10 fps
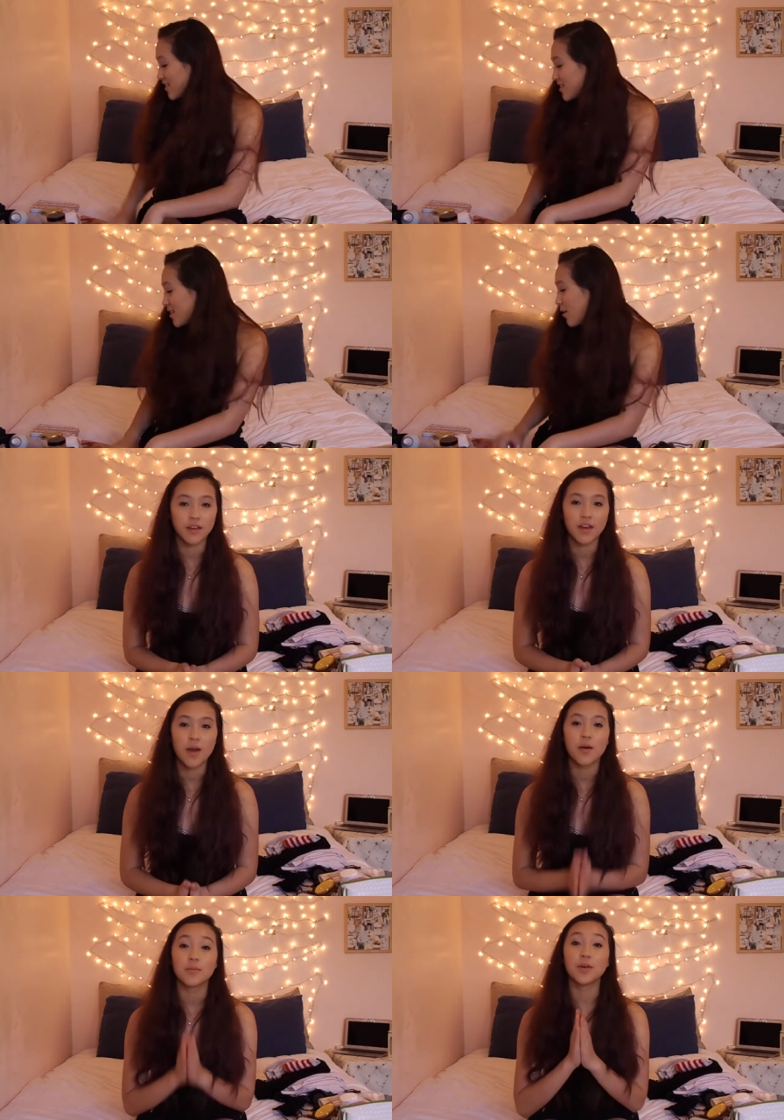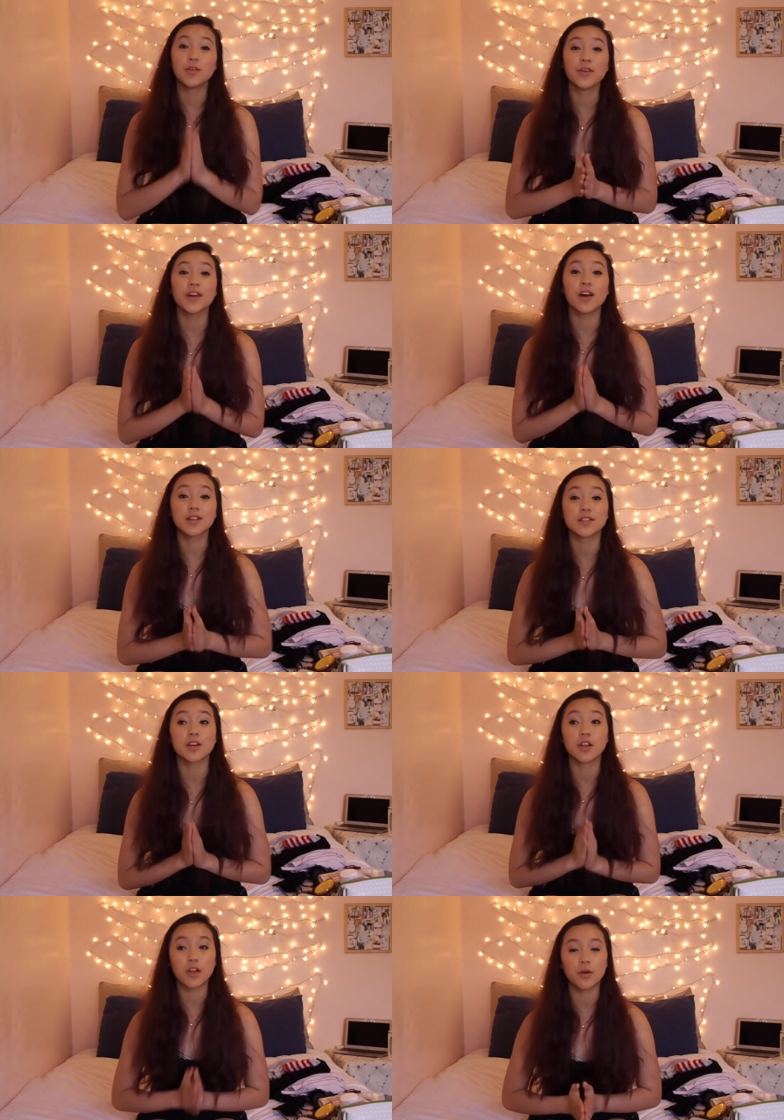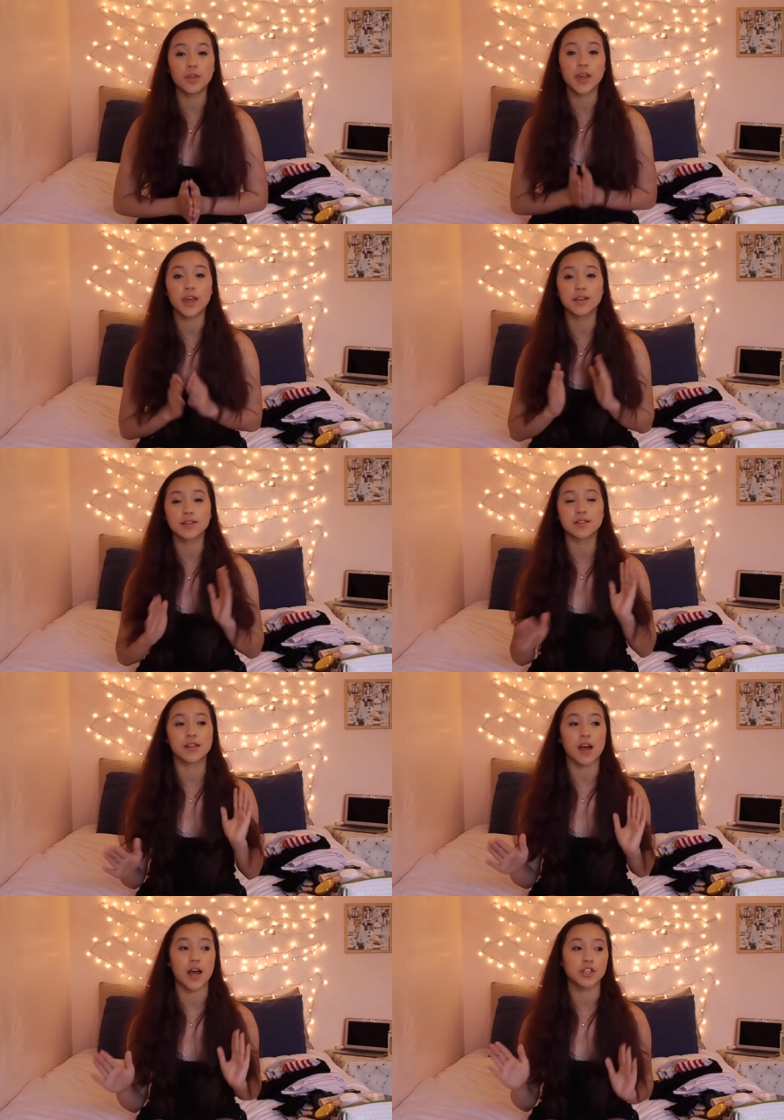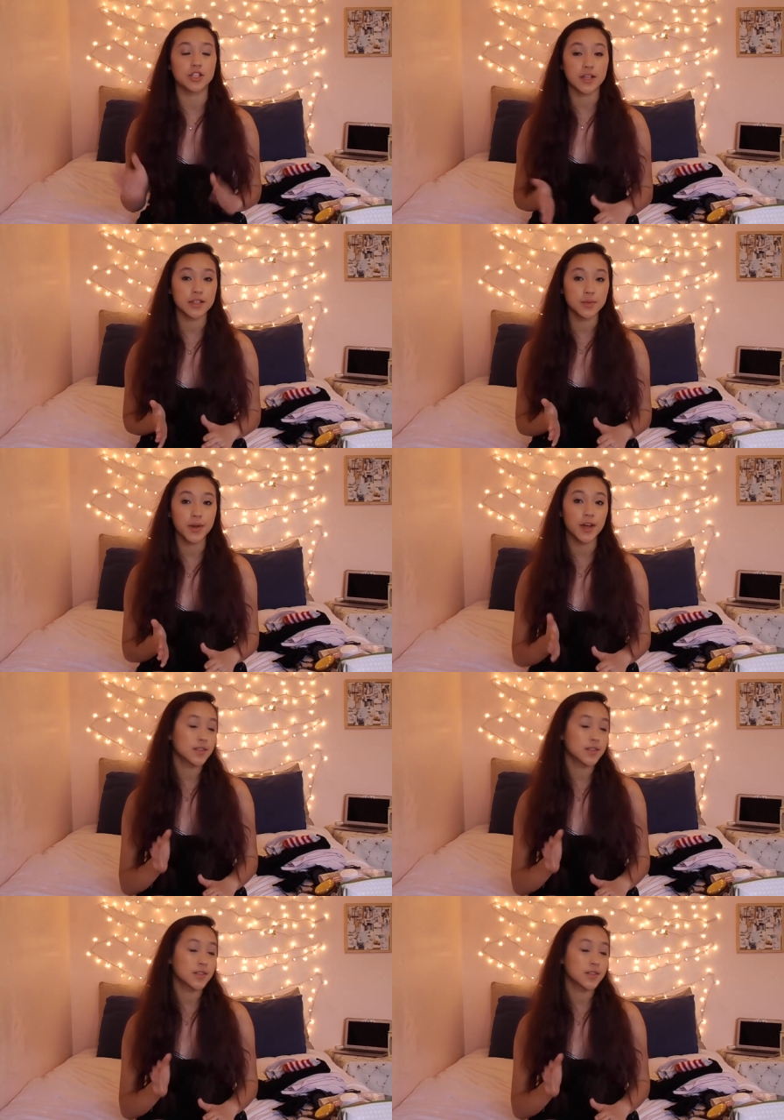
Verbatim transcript: So moving on to clothing slash dancewear